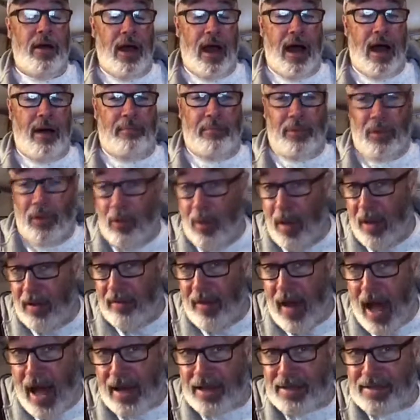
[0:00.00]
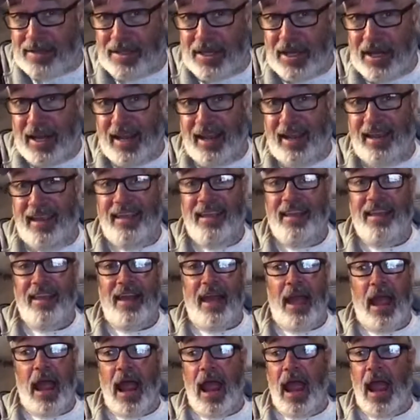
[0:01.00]
Blue Wave Odyssey,
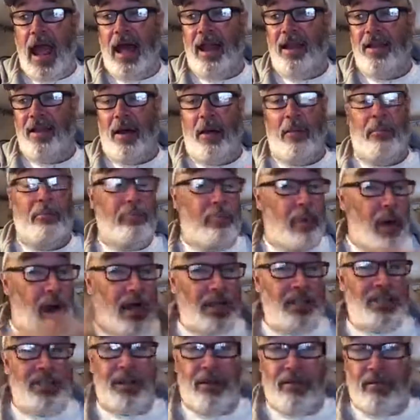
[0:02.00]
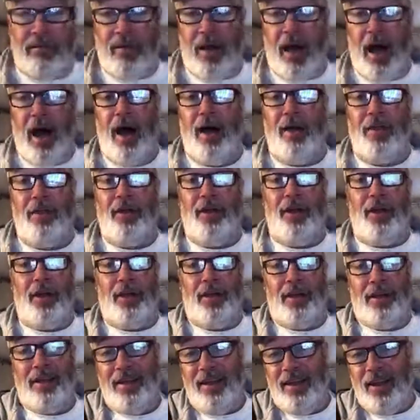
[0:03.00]
and a bunch of
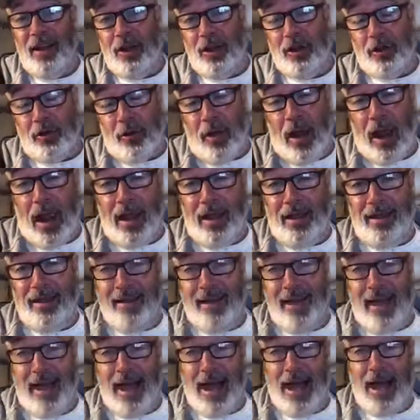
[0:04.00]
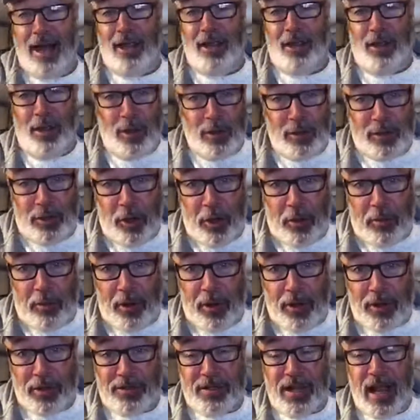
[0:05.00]
other great
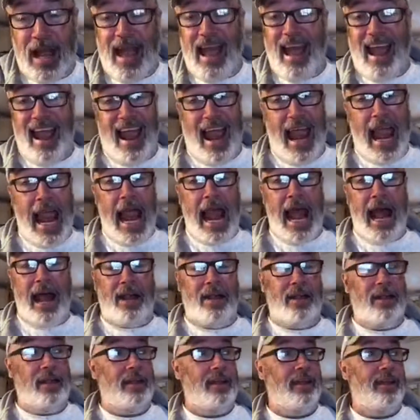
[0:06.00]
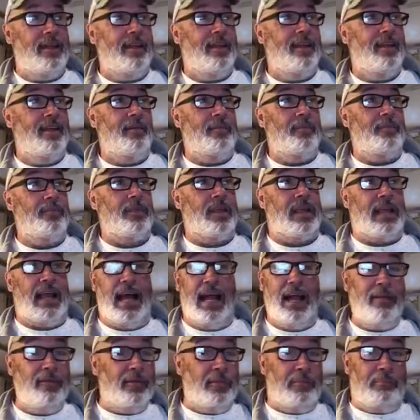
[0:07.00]
YouTubers, and kind
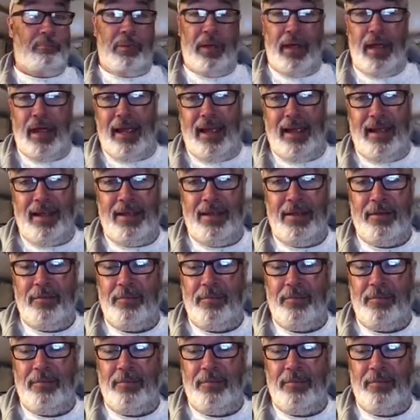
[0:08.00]
of a big